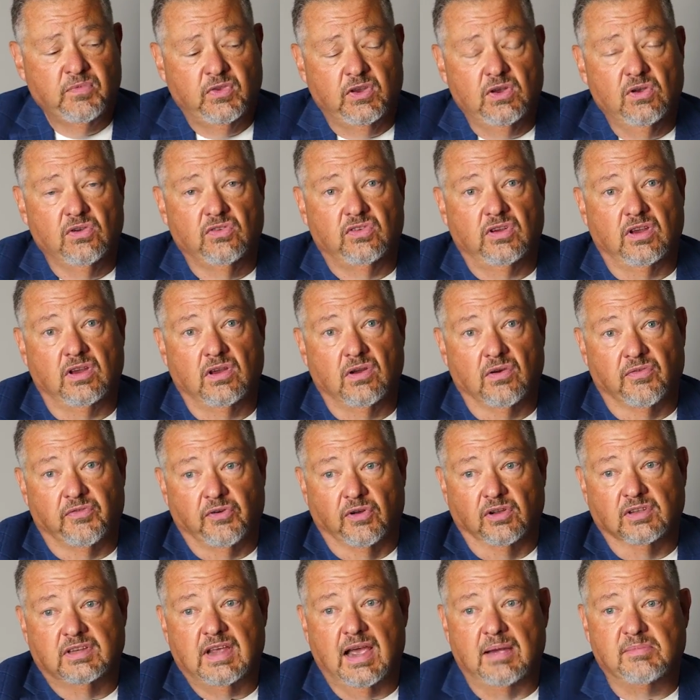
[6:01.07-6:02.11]
using your
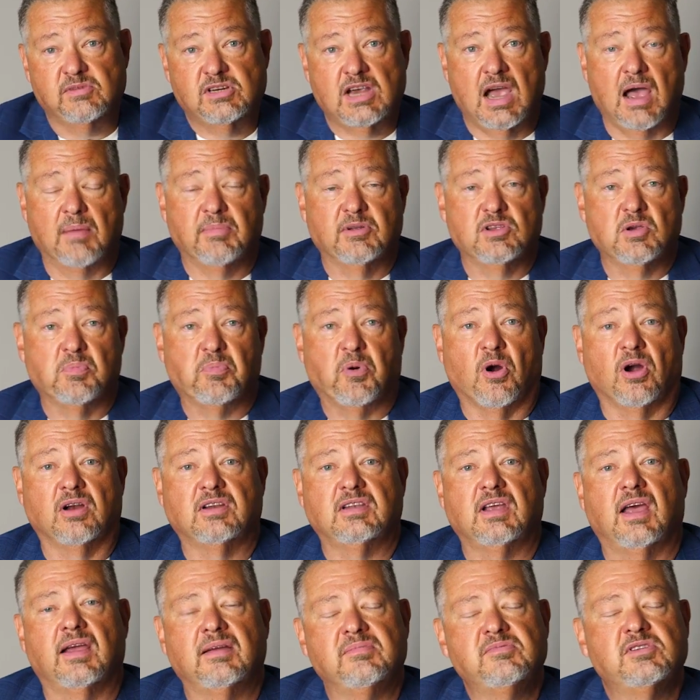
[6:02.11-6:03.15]
full-time job and your
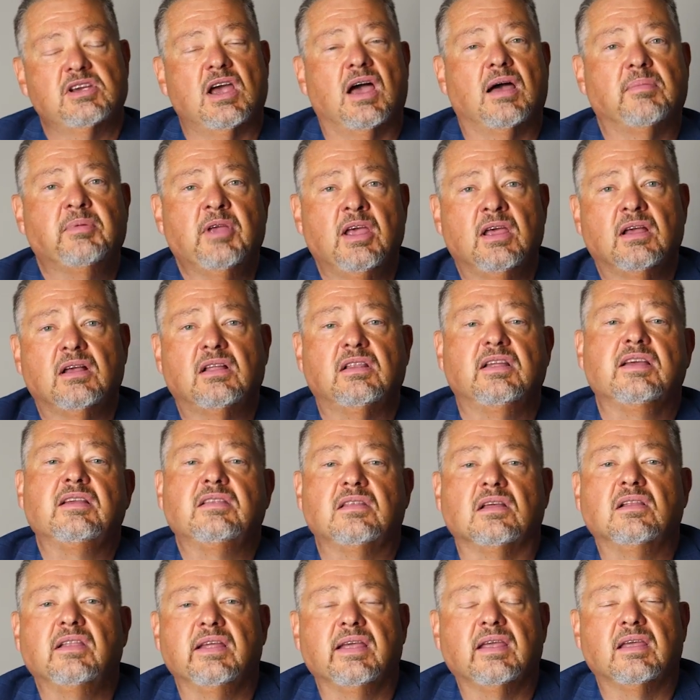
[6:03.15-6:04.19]
part-time job, click
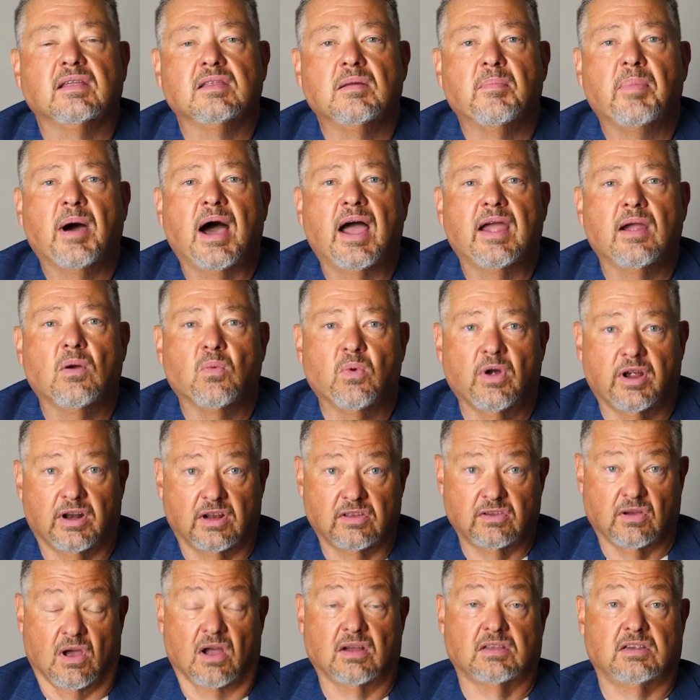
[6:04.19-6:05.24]
the link in the bio. We're going
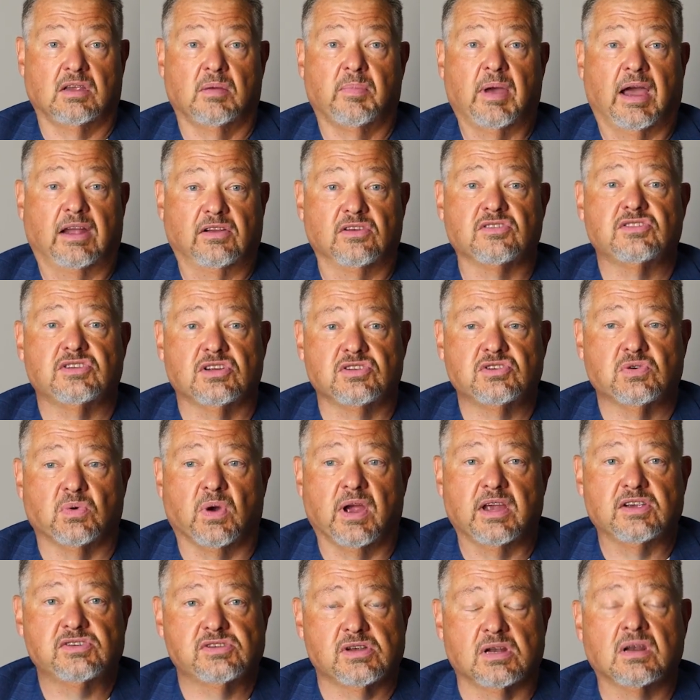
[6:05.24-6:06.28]
to talk to you about your
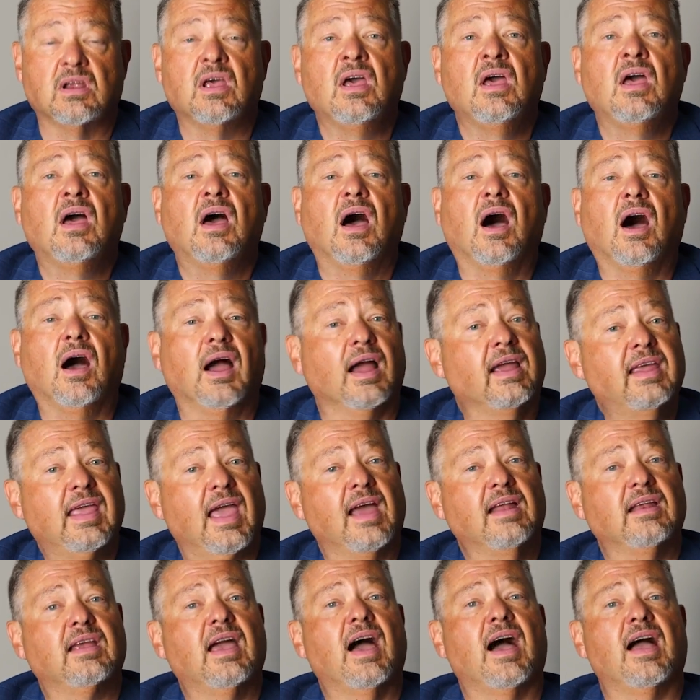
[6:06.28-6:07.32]
situation.
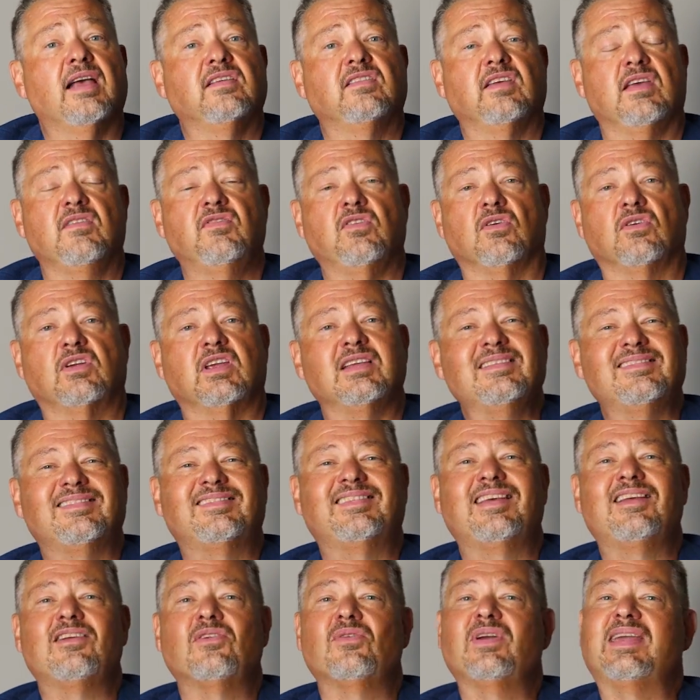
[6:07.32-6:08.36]
Again, guys, if you're
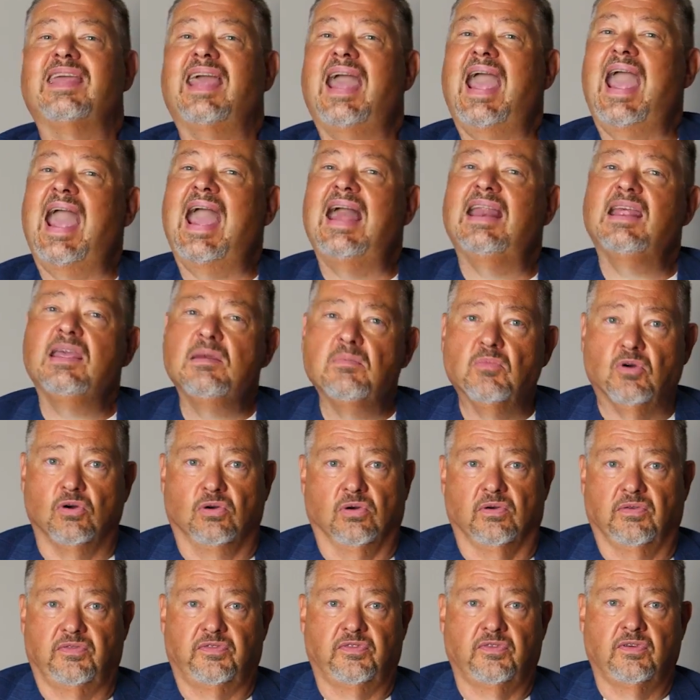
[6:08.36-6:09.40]
considering any
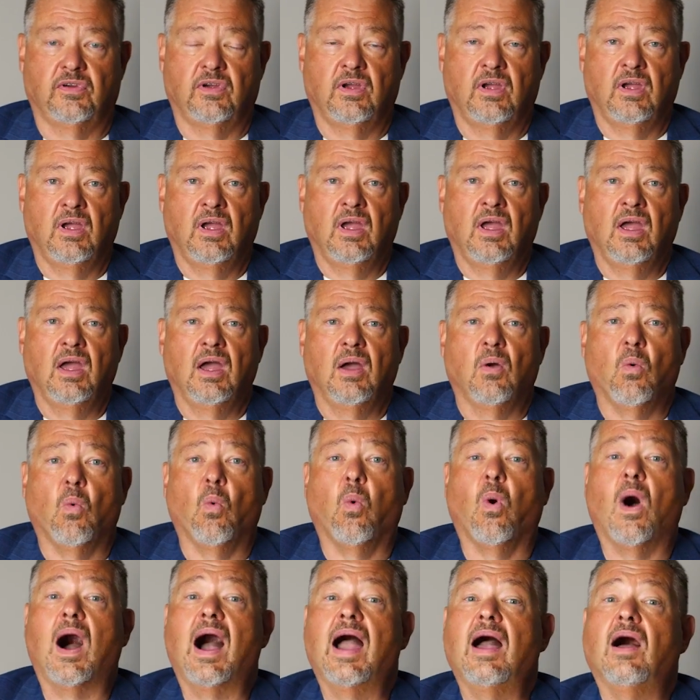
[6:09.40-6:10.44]
move
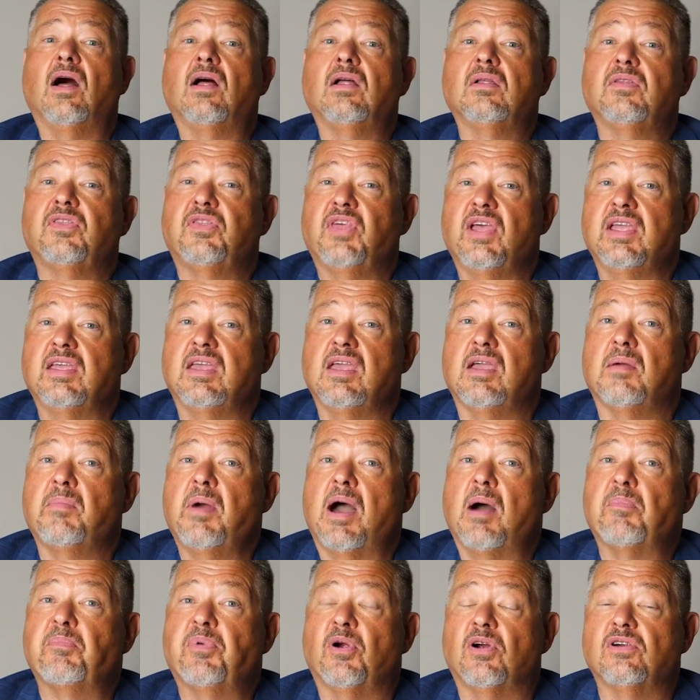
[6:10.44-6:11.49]
while thinking
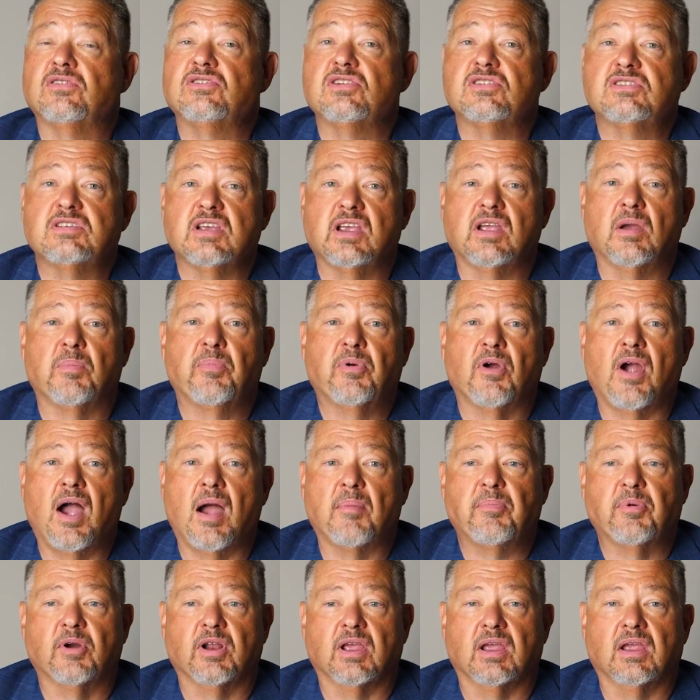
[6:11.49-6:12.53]
about purchasing a
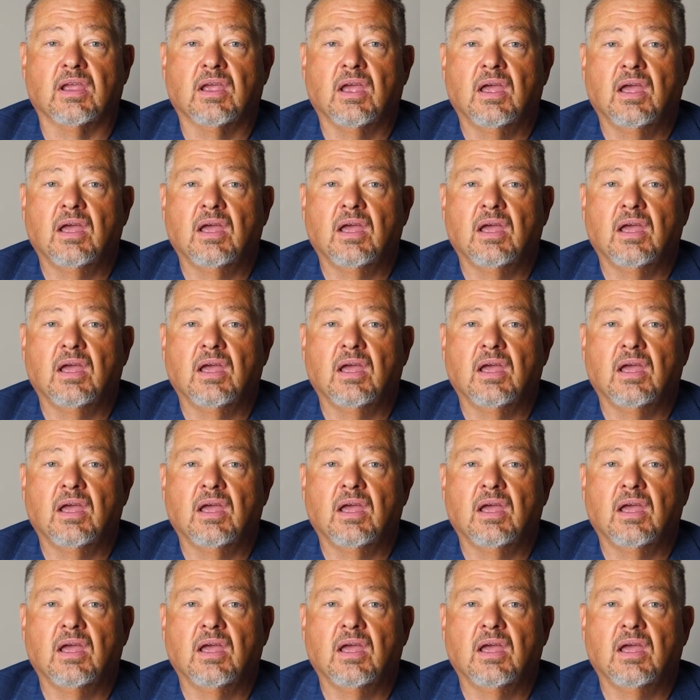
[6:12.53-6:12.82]
property,